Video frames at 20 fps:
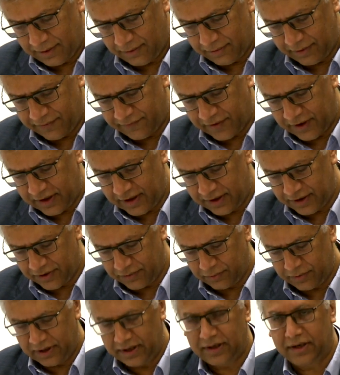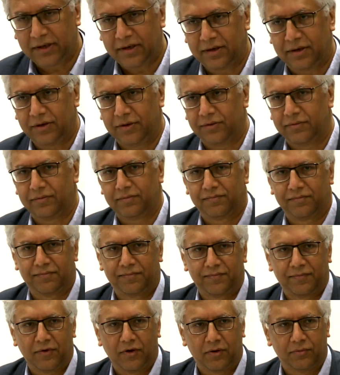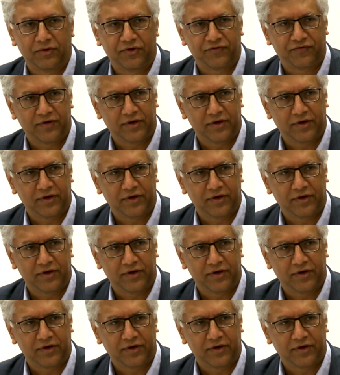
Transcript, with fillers: you're invited to read, you always